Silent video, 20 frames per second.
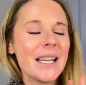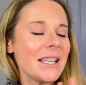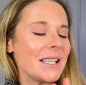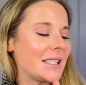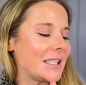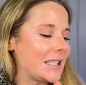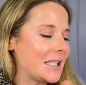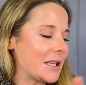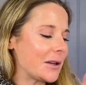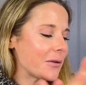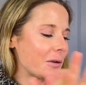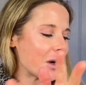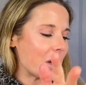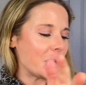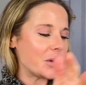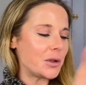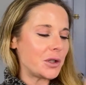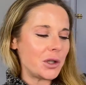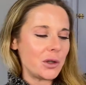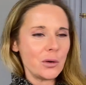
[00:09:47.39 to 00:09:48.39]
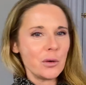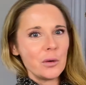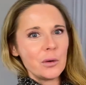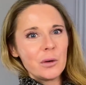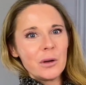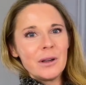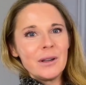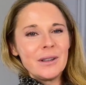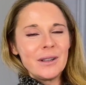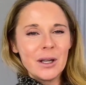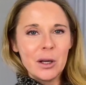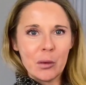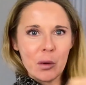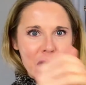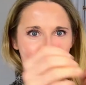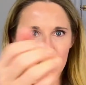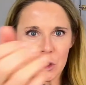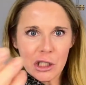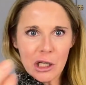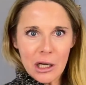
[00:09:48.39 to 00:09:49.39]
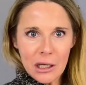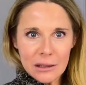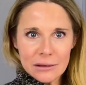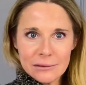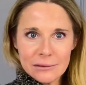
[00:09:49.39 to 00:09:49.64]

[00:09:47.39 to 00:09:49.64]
zero to Gua Sha.